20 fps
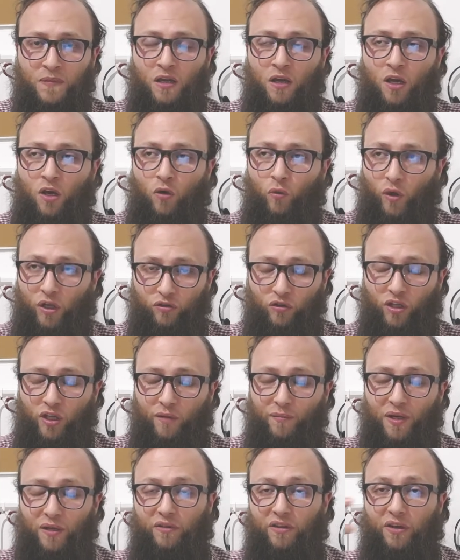We are talking
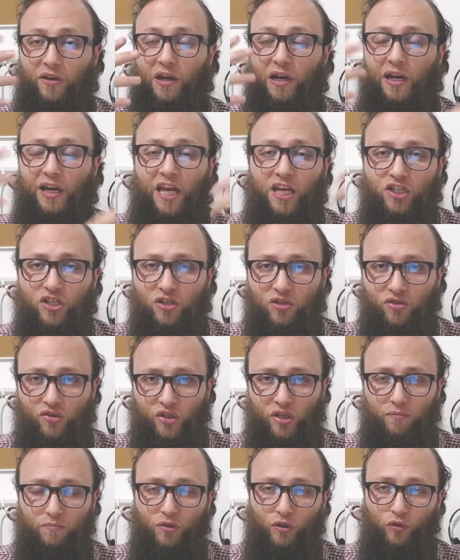about the
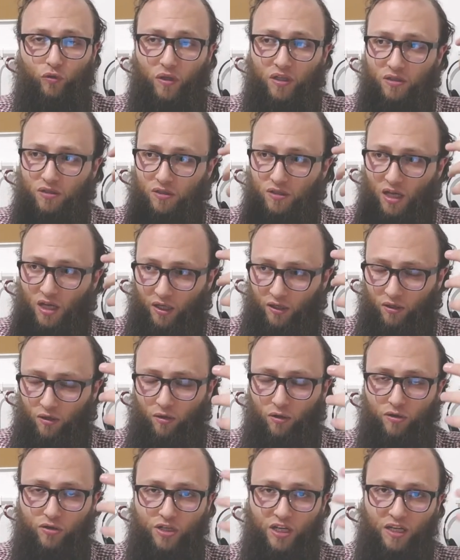relationship between
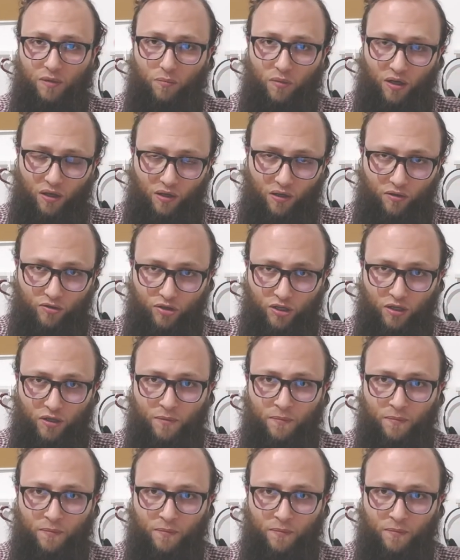psychology and biology.